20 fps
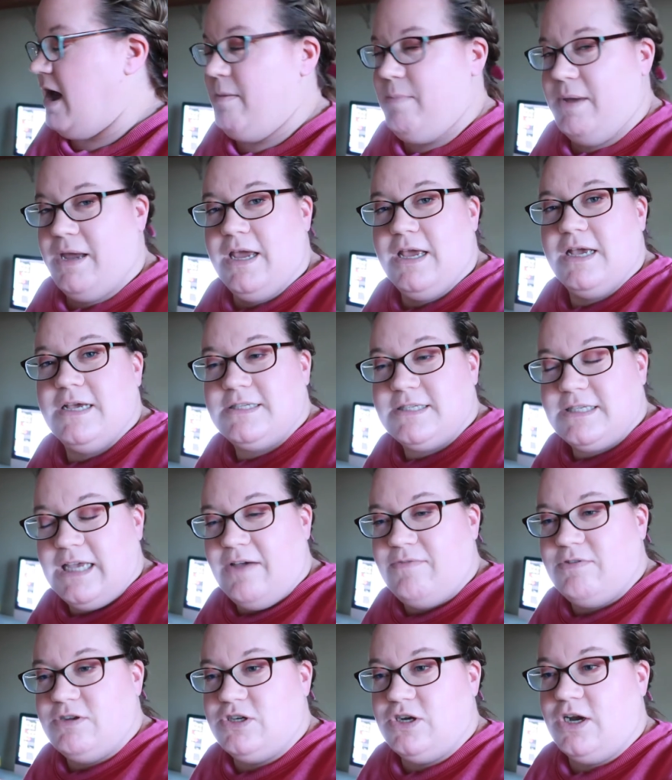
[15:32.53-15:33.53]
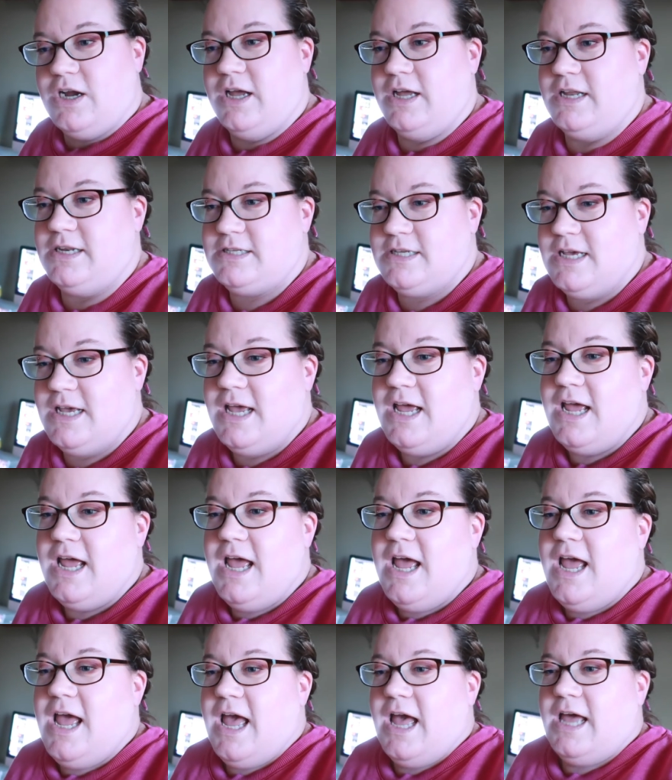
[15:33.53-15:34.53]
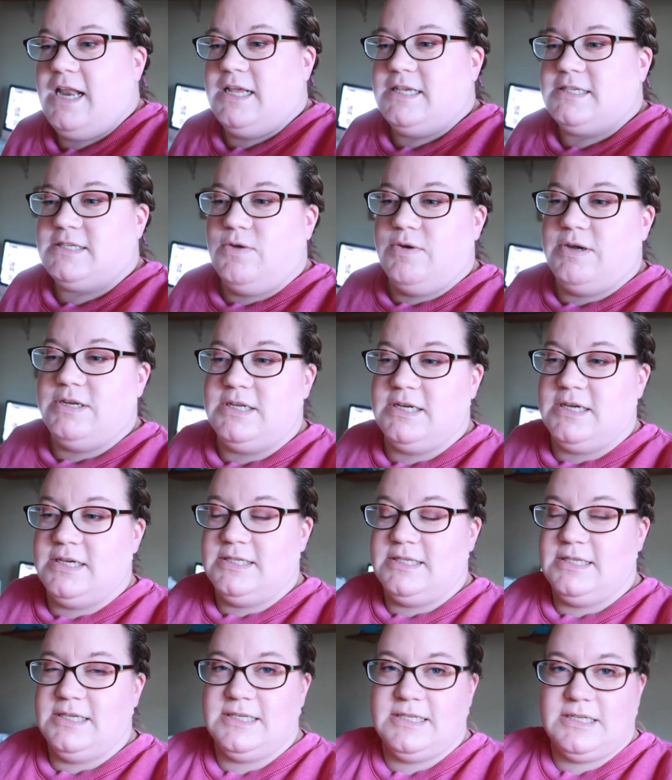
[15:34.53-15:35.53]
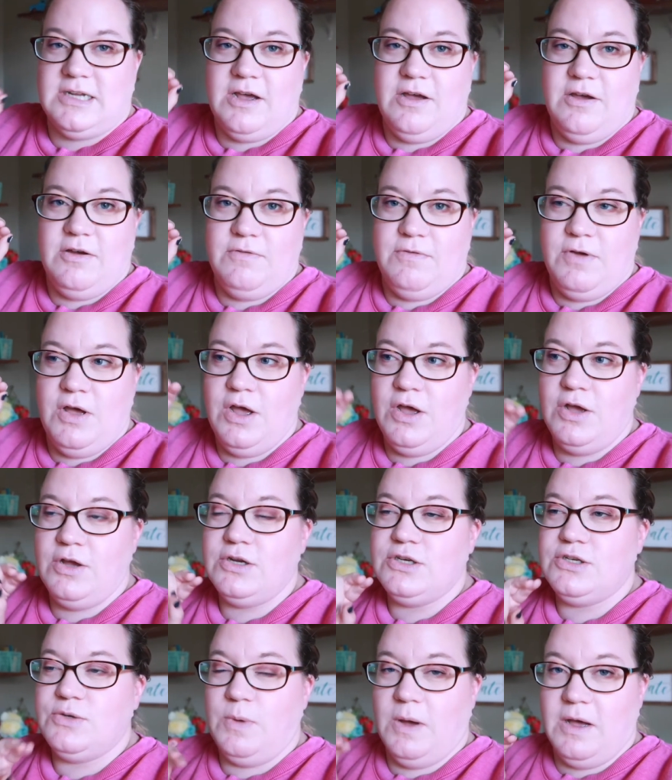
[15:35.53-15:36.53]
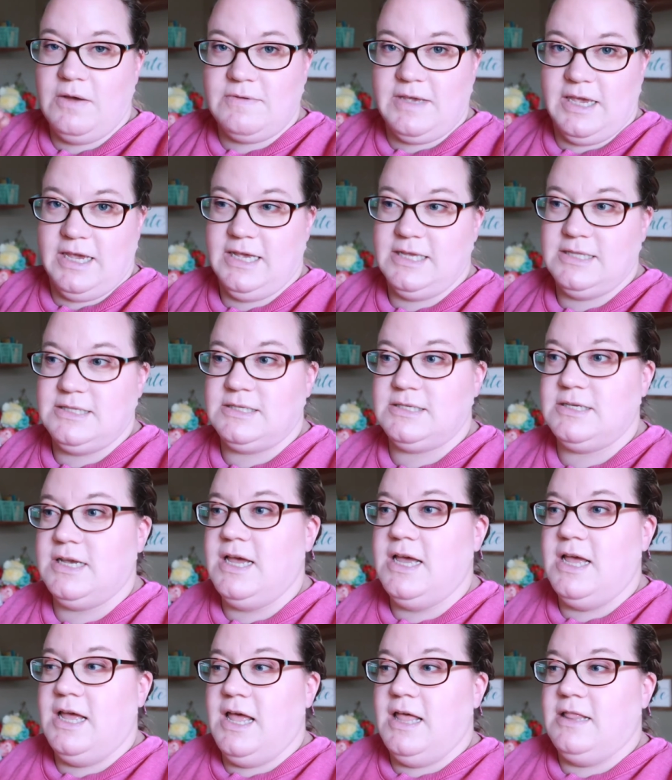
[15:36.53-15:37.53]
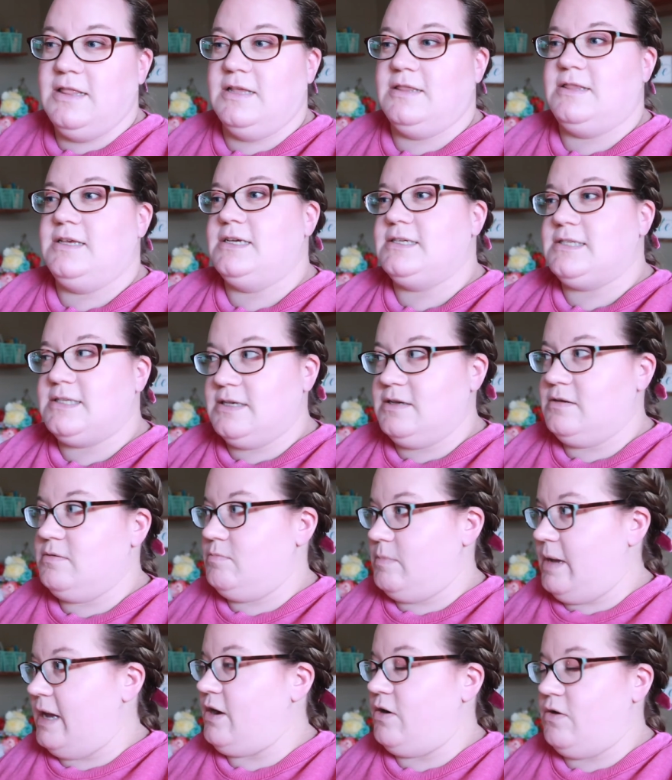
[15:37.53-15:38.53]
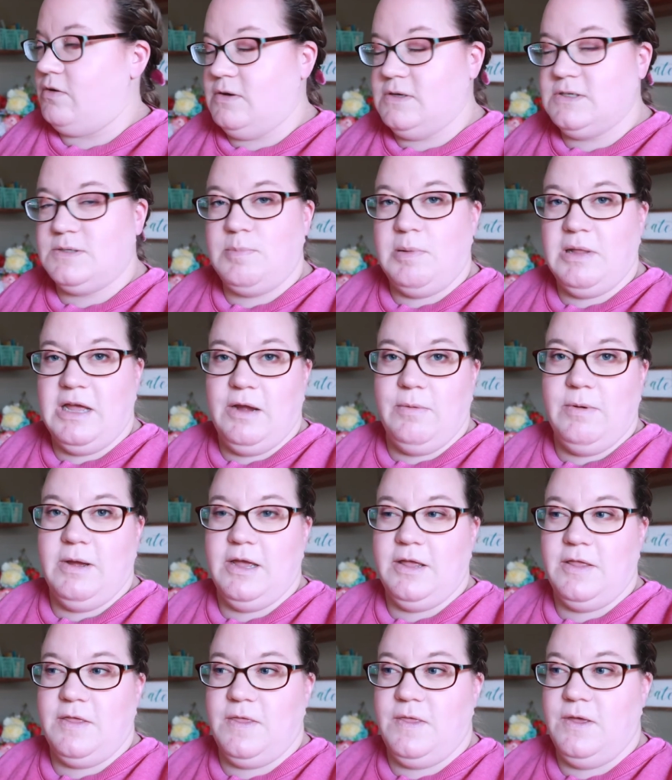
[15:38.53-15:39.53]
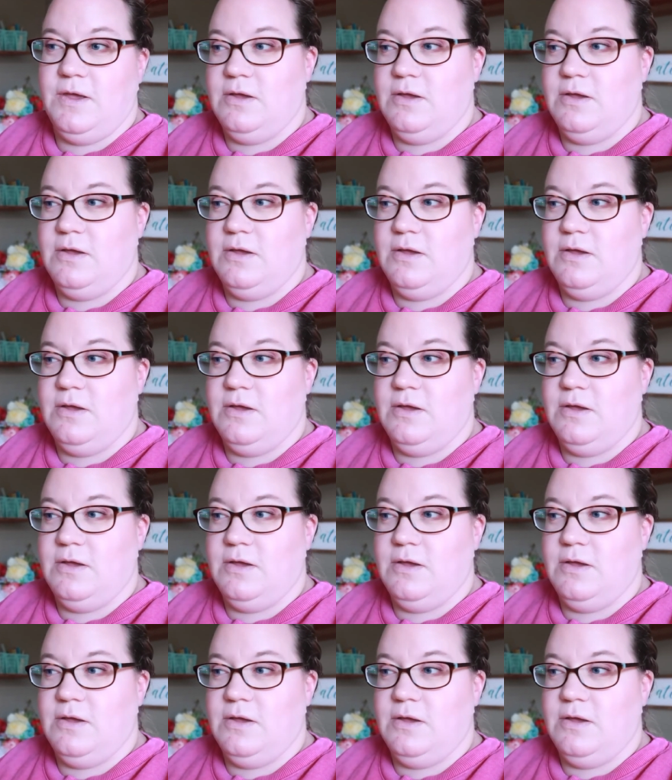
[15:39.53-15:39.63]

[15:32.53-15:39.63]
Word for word: I'm making a scavenger hunt and it's going to consist of 12 kids that these my girls play with.